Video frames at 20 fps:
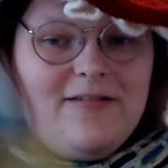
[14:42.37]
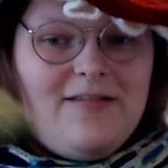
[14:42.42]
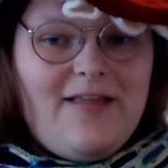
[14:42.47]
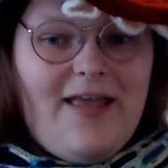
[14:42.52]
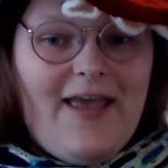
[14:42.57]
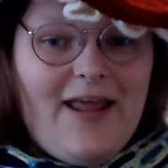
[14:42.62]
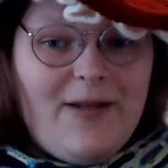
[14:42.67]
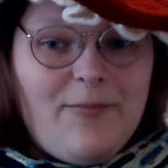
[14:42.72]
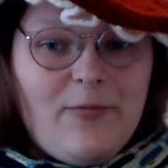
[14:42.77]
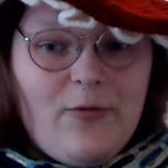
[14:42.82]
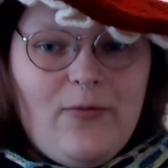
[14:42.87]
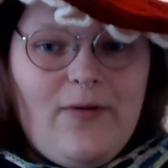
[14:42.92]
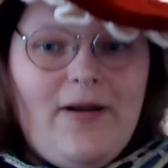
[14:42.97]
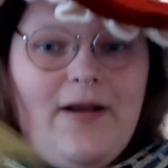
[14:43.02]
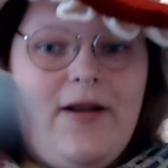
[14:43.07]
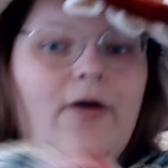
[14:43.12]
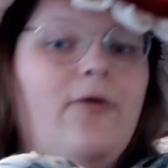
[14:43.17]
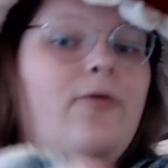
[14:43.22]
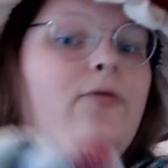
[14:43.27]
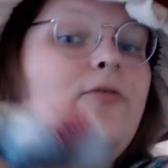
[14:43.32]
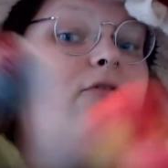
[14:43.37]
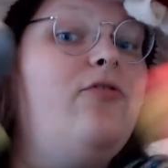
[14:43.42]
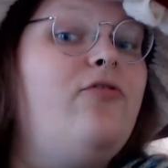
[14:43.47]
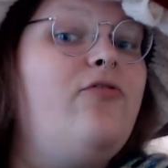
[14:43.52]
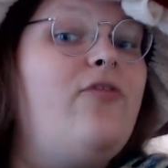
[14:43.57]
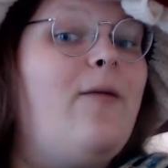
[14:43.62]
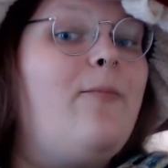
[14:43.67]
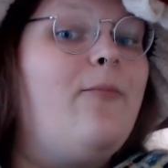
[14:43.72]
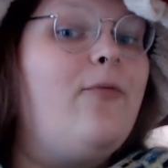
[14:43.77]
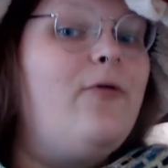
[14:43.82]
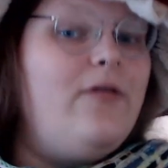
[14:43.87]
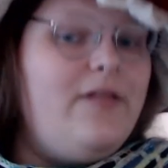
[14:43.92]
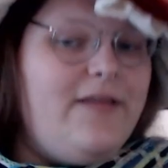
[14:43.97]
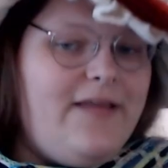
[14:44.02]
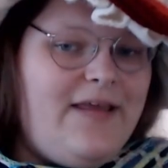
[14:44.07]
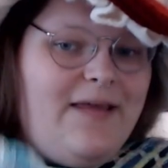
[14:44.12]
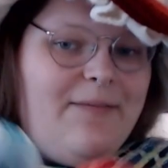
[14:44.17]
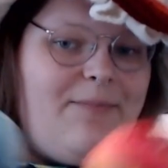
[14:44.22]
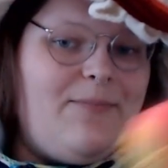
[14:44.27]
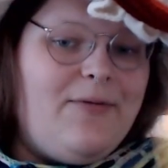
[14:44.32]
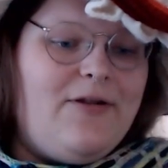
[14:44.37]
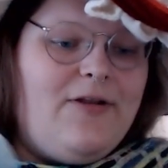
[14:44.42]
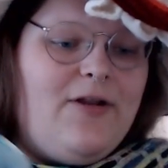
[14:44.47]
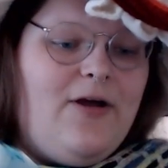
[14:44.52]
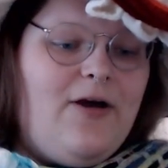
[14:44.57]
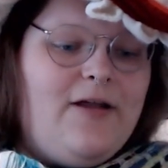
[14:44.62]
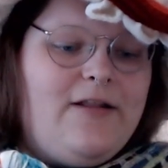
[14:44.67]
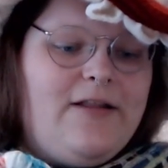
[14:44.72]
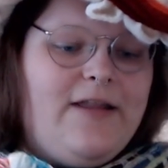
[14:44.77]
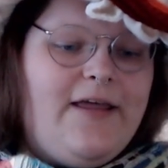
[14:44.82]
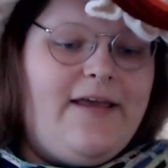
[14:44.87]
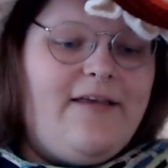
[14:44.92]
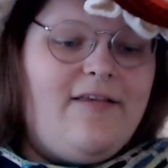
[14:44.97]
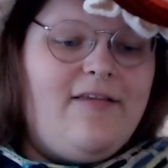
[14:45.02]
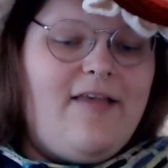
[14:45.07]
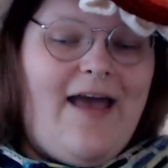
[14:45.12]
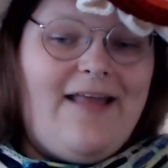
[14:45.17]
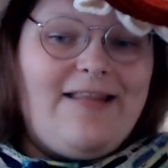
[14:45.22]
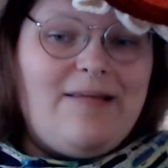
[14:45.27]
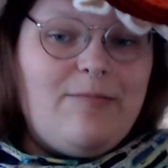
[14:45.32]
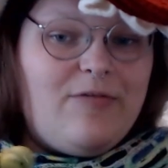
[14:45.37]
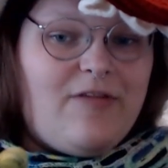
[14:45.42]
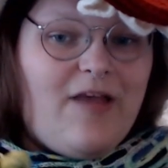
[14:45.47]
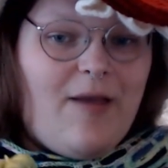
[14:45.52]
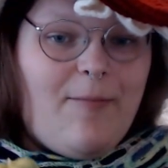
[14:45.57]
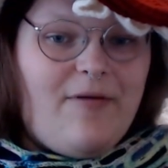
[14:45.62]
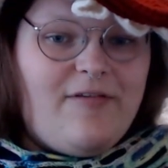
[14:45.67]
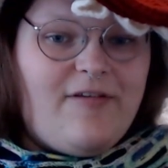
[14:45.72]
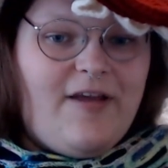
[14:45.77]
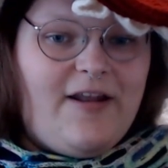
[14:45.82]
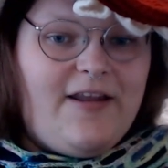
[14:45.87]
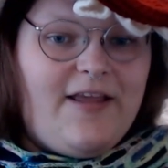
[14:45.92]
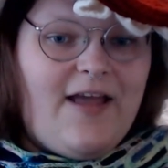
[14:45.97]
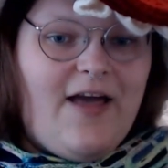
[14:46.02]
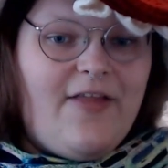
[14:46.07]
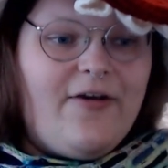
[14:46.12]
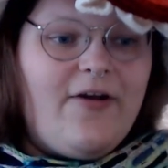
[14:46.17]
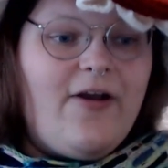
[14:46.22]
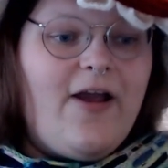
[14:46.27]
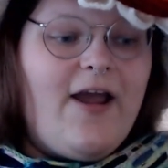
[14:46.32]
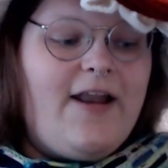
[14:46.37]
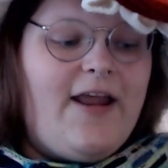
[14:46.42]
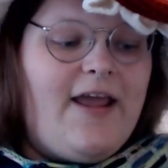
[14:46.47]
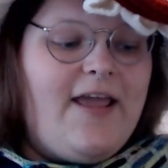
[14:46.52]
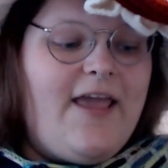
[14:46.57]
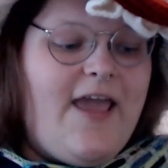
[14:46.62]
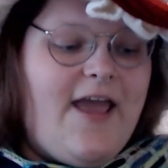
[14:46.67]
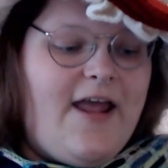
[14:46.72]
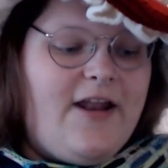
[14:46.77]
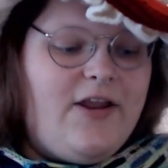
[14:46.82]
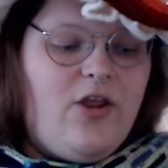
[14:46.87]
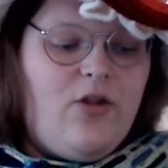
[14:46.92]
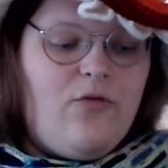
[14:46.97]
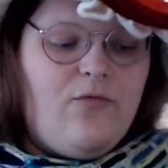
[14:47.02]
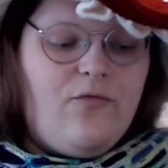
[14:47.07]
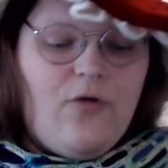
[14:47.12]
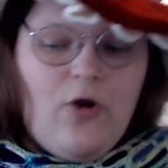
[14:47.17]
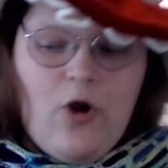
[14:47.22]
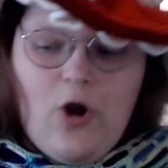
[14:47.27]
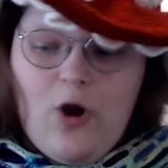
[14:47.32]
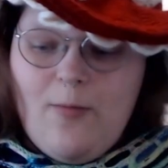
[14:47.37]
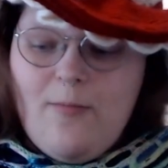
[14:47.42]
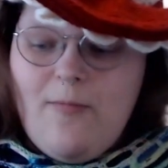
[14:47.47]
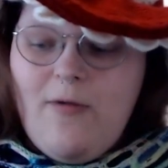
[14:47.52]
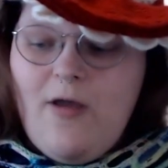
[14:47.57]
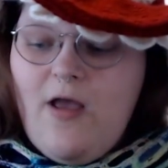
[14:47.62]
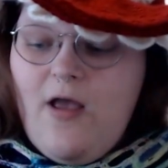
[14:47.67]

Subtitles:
and merino separately, but not like had them side by side together, and I can confirm